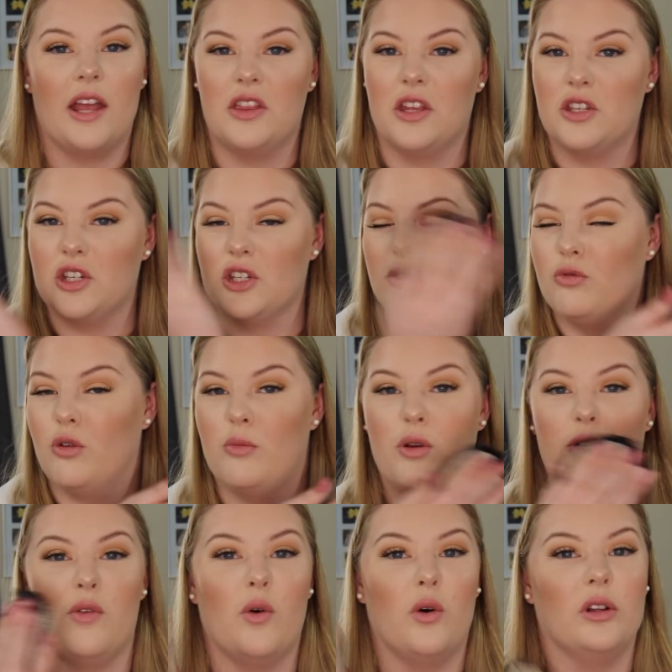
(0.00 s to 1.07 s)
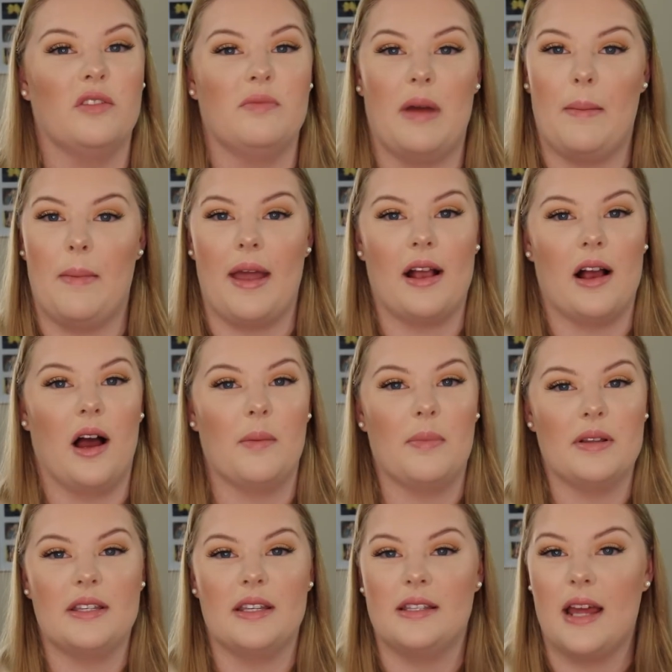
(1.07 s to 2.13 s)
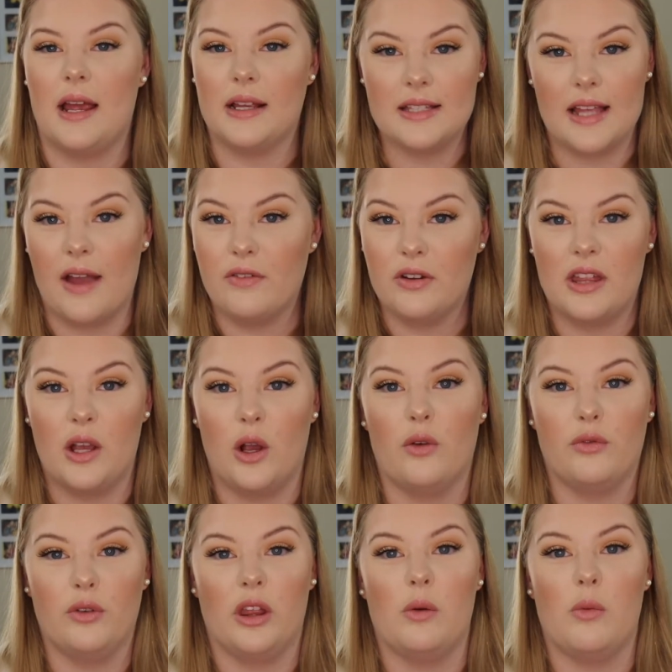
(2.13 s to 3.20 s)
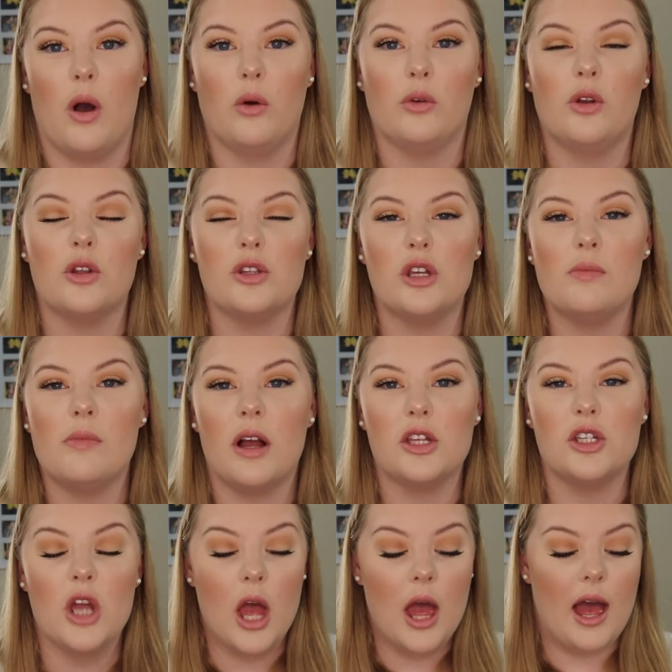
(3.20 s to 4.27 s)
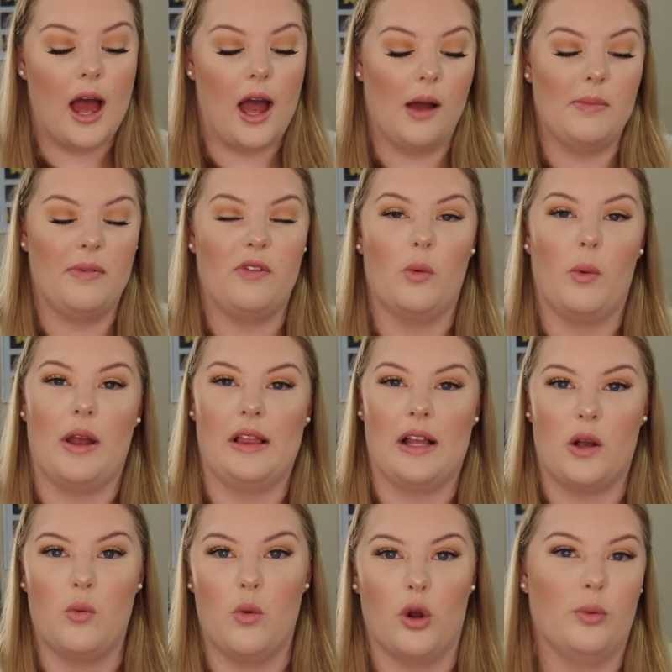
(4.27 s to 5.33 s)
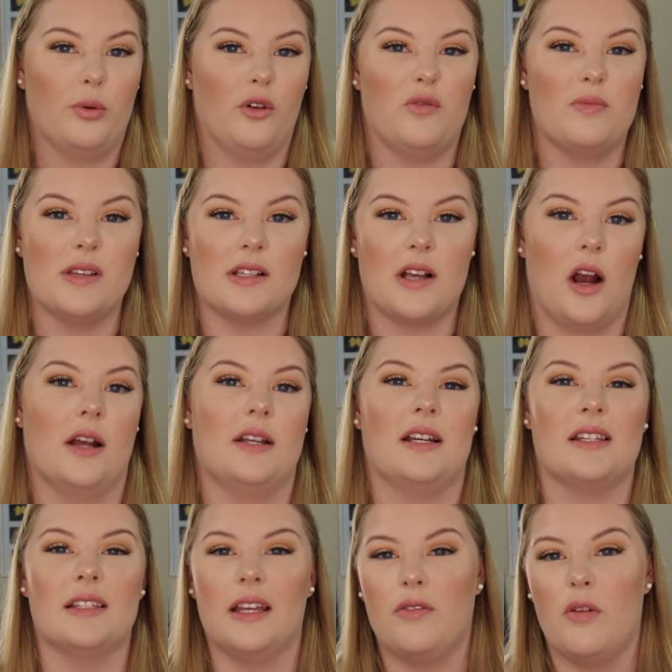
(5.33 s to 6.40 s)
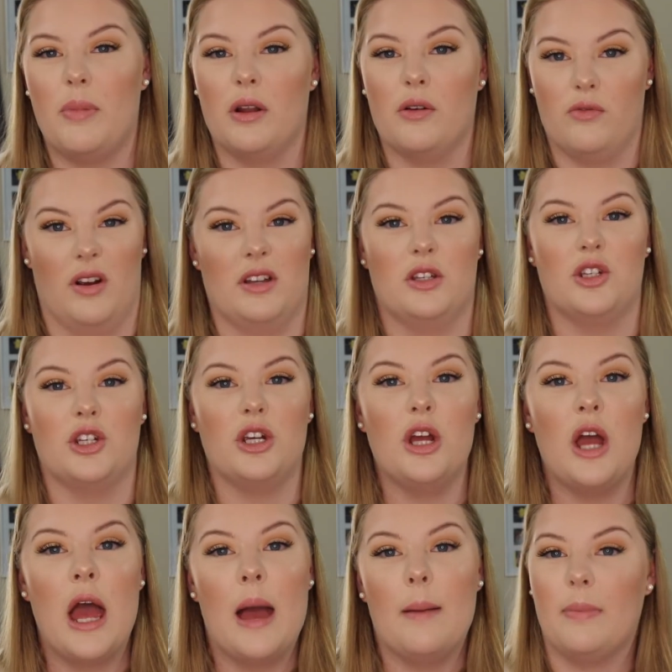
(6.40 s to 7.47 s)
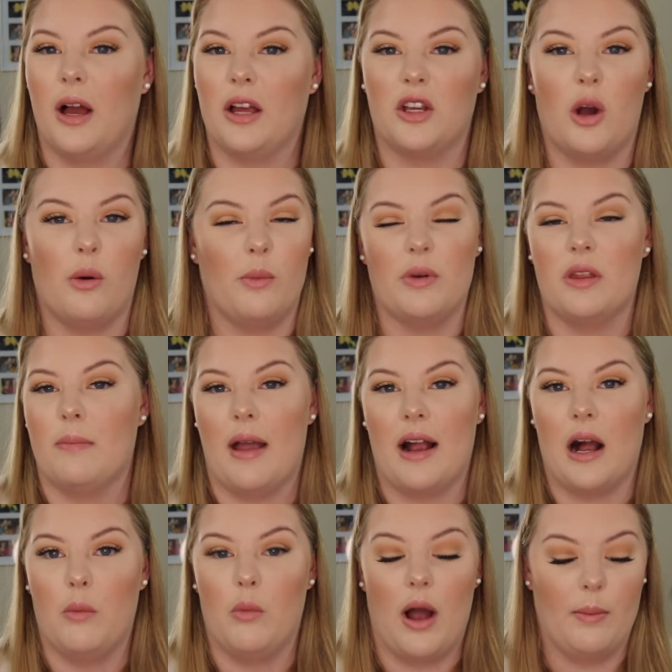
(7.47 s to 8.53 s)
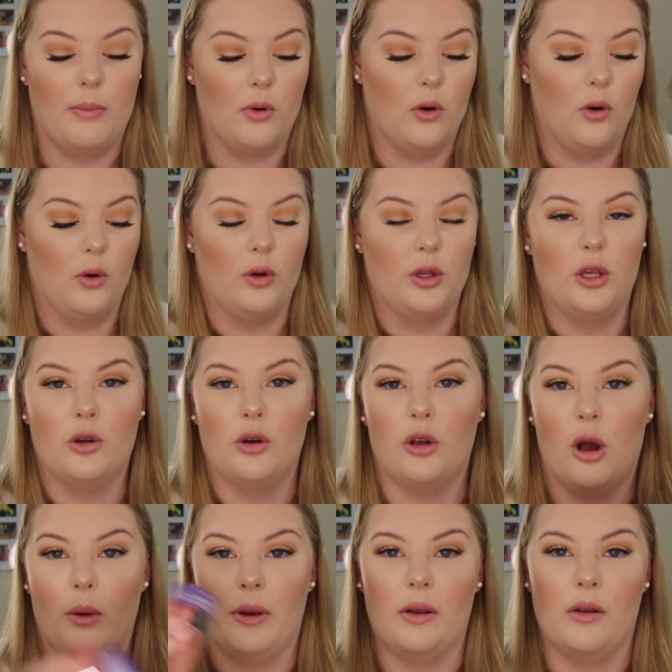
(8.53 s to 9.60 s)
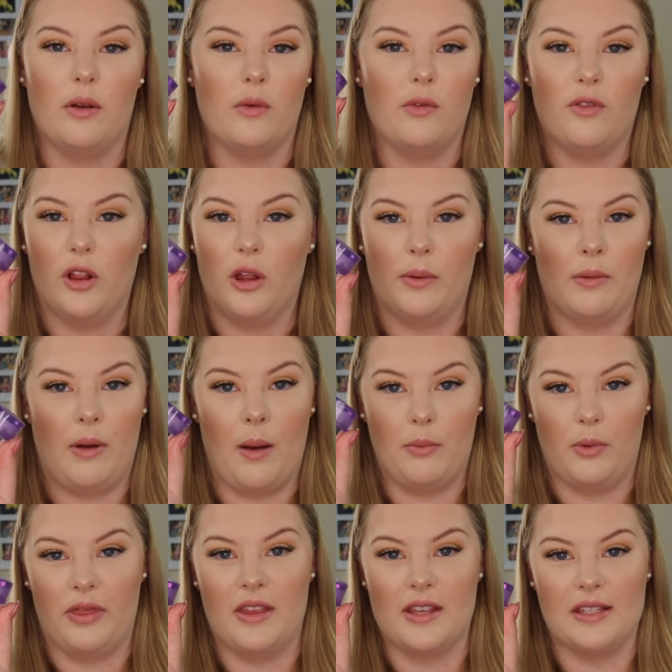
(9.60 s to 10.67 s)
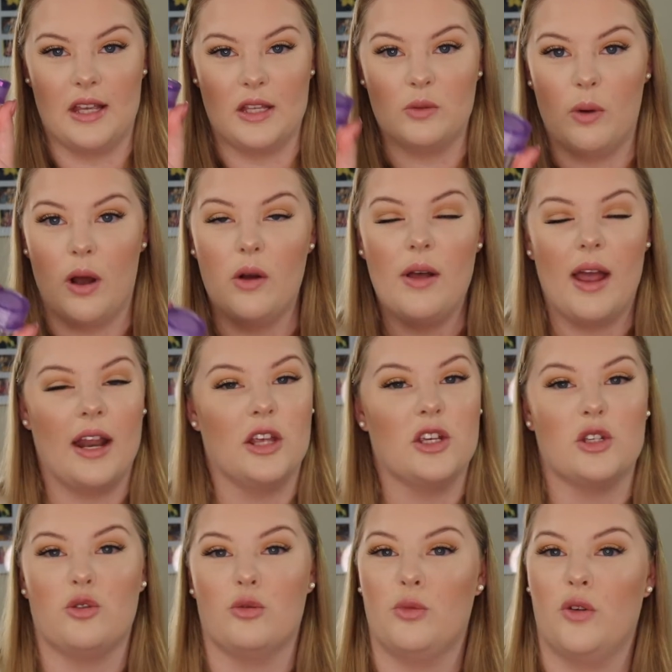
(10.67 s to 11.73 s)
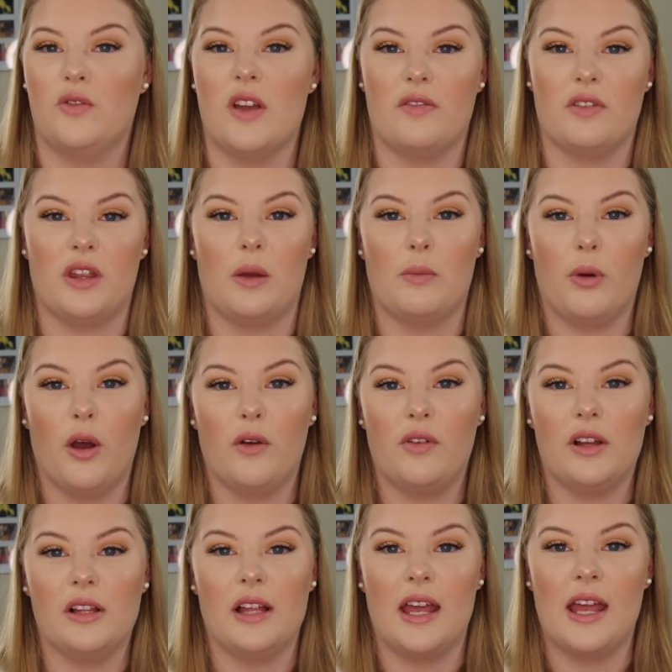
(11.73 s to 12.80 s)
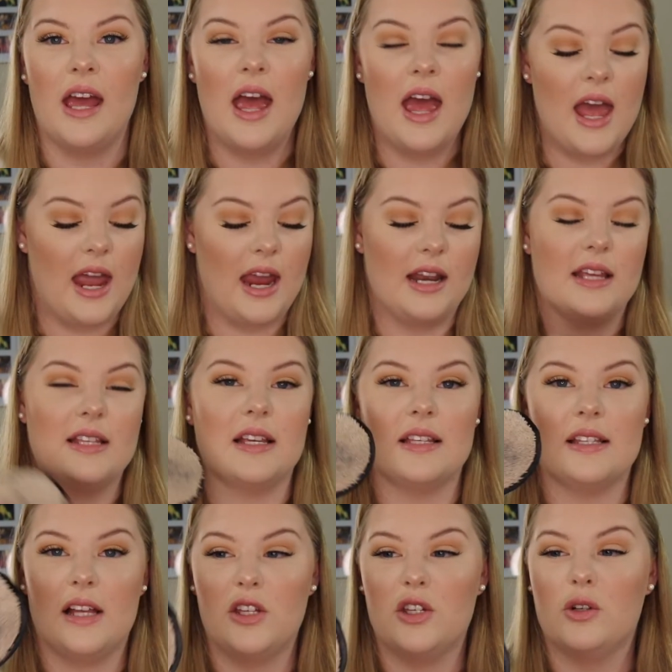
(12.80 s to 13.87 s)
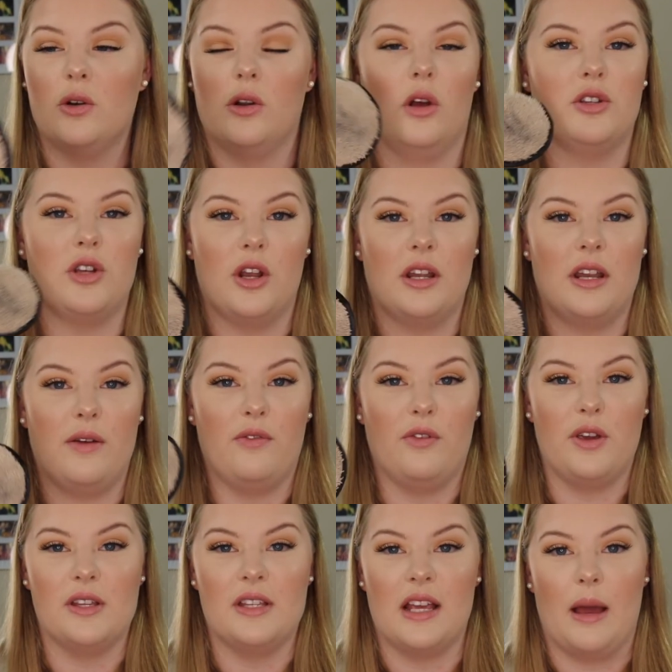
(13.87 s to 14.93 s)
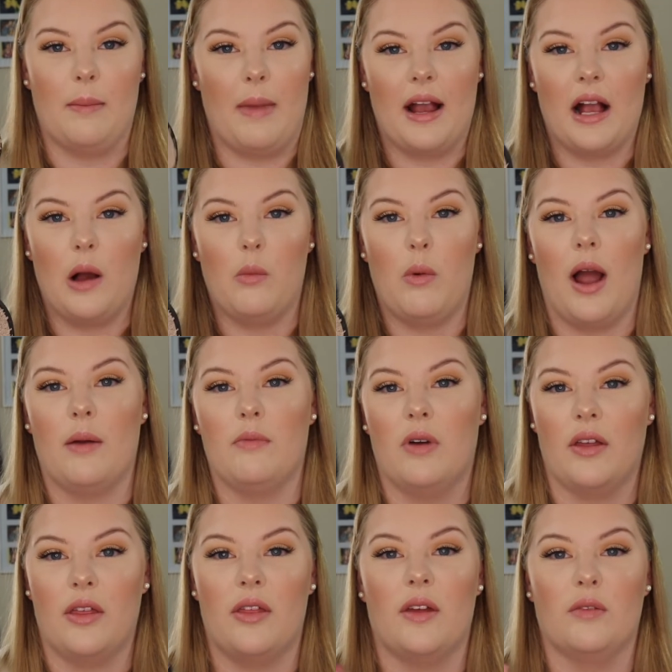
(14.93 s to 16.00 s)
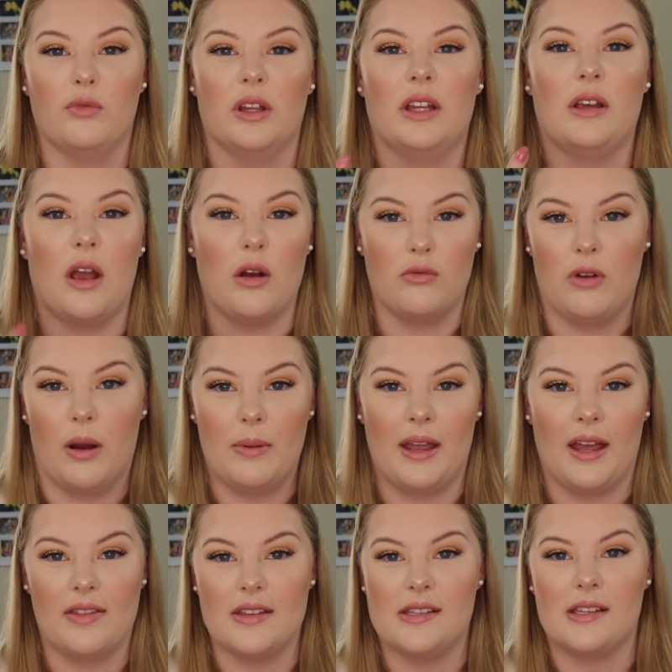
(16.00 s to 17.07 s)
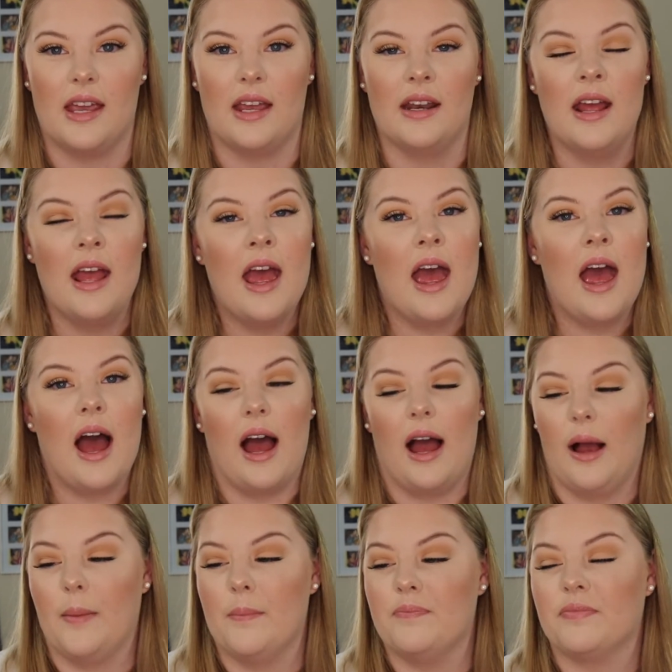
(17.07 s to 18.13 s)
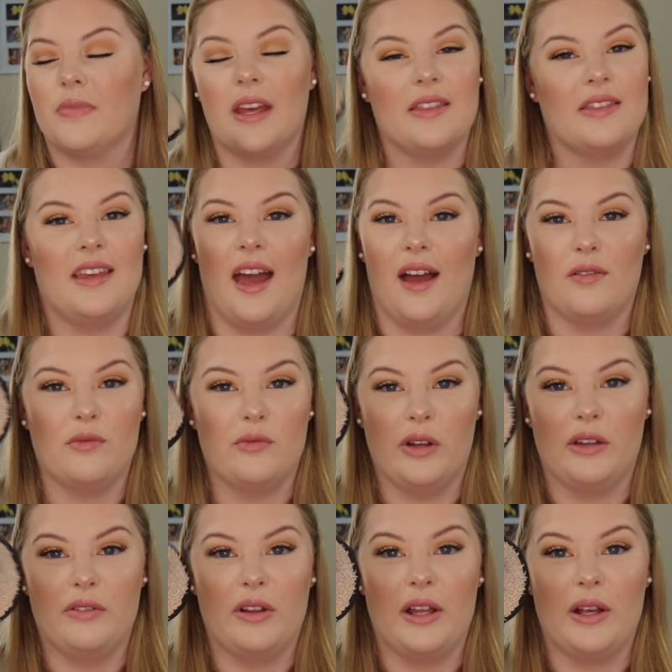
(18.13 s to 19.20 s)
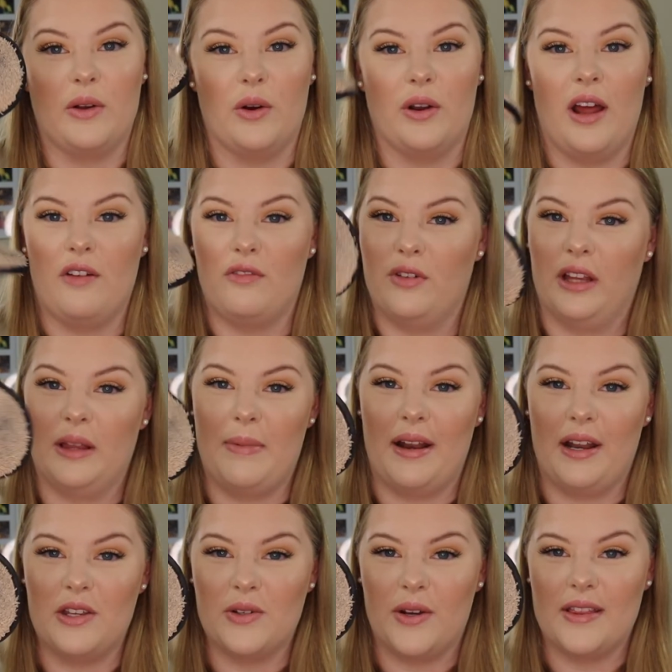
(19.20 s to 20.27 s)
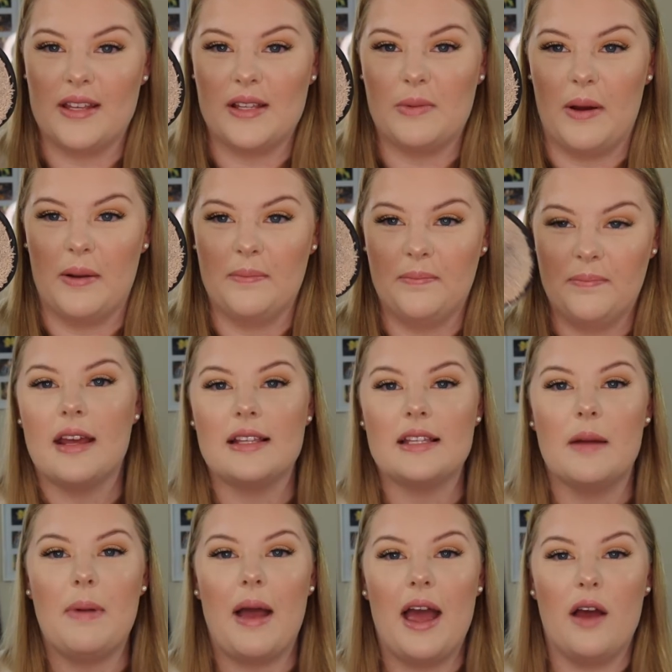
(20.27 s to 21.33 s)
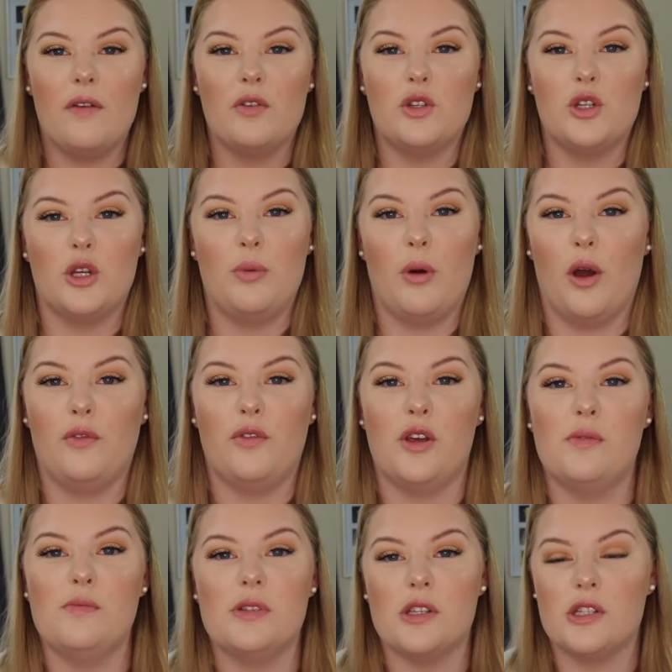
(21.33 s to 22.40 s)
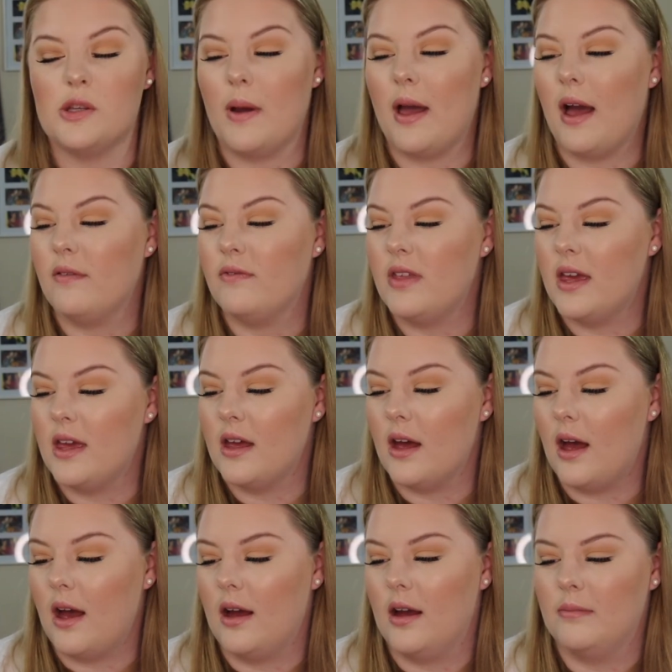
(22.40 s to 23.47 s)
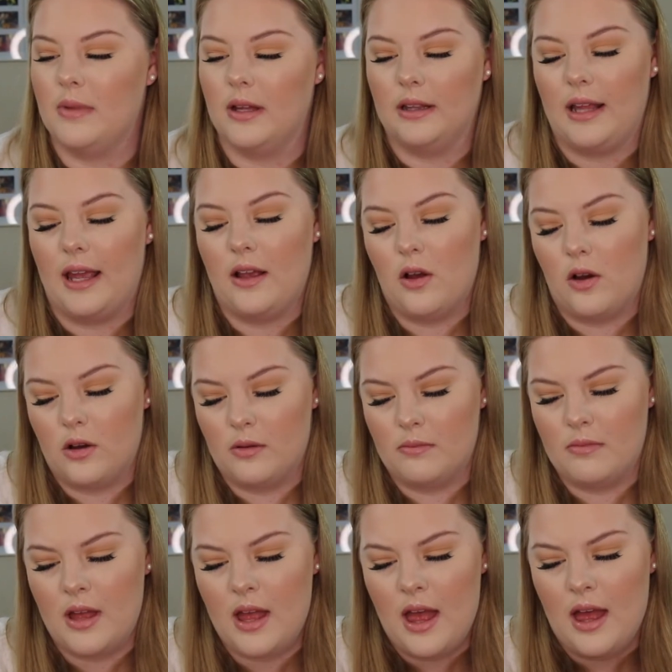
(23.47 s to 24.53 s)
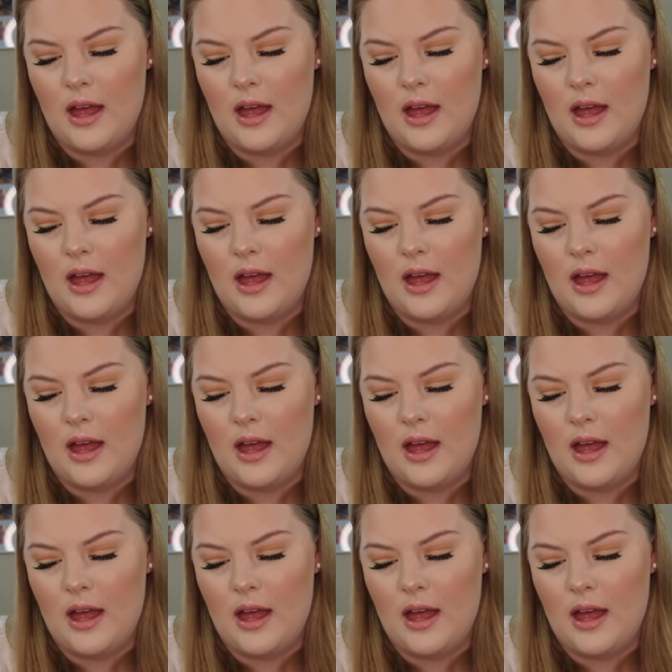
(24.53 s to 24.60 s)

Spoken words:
and then just remove all of my makeup. It takes everything off really well. Not so much if you're wearing like a waterproof mascara, it does leave a bit of residue, but go in with a makeup wipe, or you could go in following up with this as well, and it just removes everything perfectly. It is such a good alternative for using a makeup wipe rather than really rubbing at the skin. Yeah, really good. Have really been enjoying this one. Next up, I have two perfumes. So I have the Lancome